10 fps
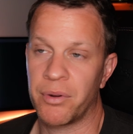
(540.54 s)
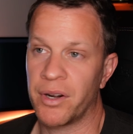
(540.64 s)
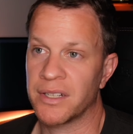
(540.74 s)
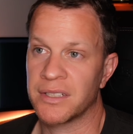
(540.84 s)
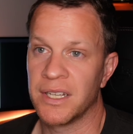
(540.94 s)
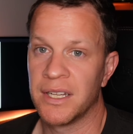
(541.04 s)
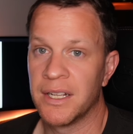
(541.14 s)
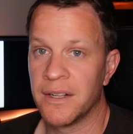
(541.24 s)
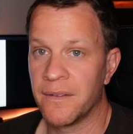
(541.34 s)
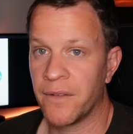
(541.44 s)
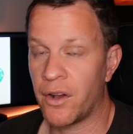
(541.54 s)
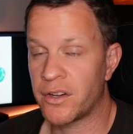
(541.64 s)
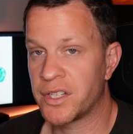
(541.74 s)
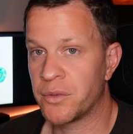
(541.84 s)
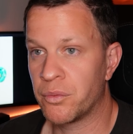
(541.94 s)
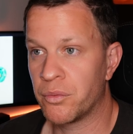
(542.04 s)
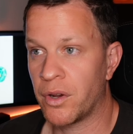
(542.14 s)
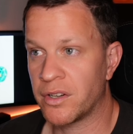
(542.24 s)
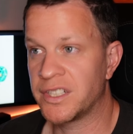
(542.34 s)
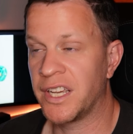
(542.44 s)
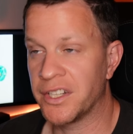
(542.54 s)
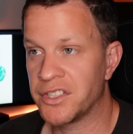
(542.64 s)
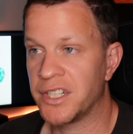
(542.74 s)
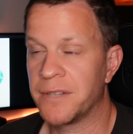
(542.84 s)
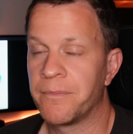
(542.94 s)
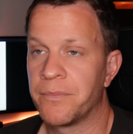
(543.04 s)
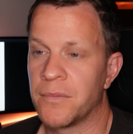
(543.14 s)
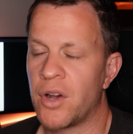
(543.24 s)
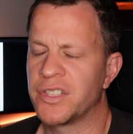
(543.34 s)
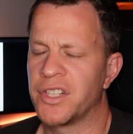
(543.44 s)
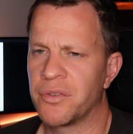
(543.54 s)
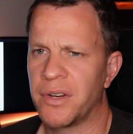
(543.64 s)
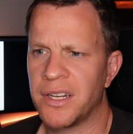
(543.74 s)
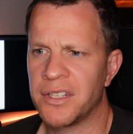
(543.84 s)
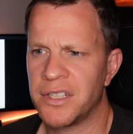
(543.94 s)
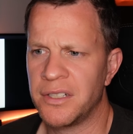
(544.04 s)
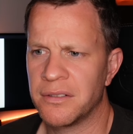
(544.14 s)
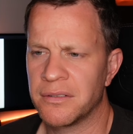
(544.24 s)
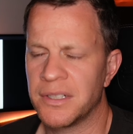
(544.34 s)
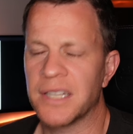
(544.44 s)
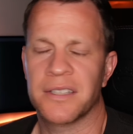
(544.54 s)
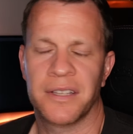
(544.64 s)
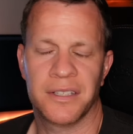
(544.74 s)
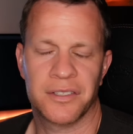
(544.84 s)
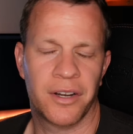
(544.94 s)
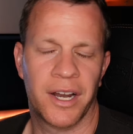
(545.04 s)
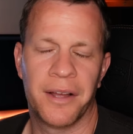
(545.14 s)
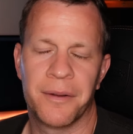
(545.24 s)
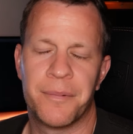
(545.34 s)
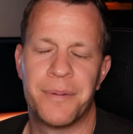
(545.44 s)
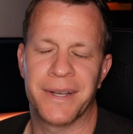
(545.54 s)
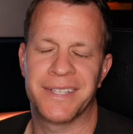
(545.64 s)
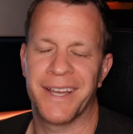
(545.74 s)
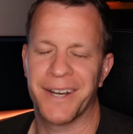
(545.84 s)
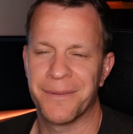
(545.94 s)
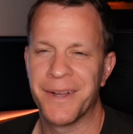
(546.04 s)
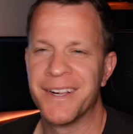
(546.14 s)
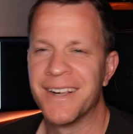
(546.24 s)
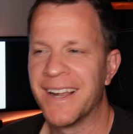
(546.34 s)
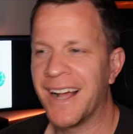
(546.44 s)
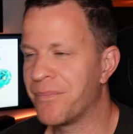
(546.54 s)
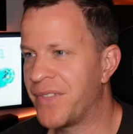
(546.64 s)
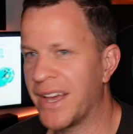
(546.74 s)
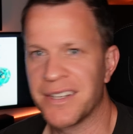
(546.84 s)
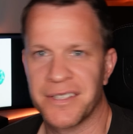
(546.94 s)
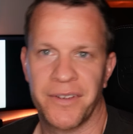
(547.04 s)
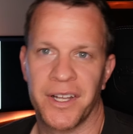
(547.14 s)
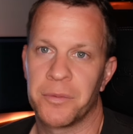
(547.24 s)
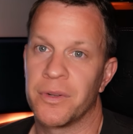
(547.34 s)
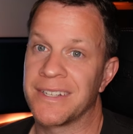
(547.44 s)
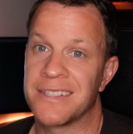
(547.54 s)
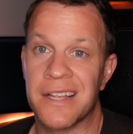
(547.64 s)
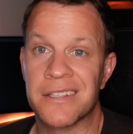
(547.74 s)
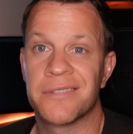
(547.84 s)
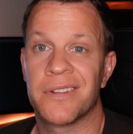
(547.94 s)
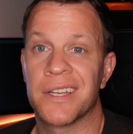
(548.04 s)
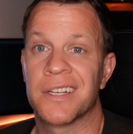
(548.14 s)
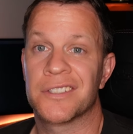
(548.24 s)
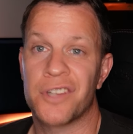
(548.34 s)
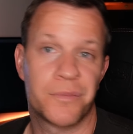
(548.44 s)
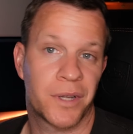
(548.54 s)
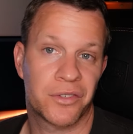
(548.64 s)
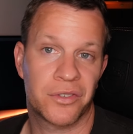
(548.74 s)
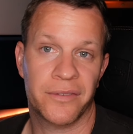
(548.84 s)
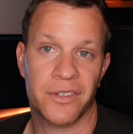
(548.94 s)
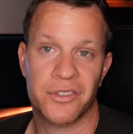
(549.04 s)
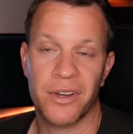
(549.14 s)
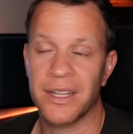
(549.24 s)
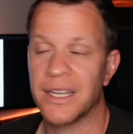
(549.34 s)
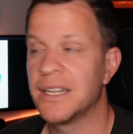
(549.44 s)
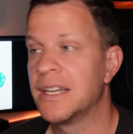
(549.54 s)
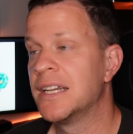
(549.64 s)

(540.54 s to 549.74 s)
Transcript: product, Oxy Shred Energy, yes, I think, sorry, I mixed that up. That is available extensively in its home country of Australia.